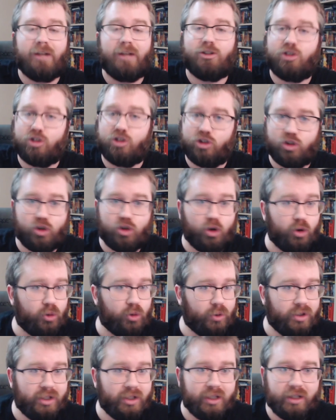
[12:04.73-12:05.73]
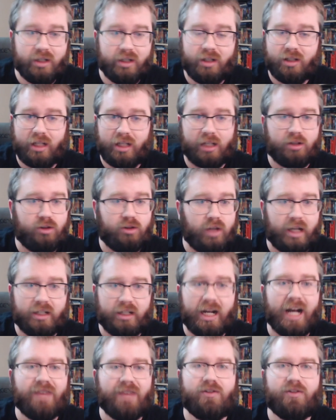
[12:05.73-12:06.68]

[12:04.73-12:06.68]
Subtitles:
as soon, like not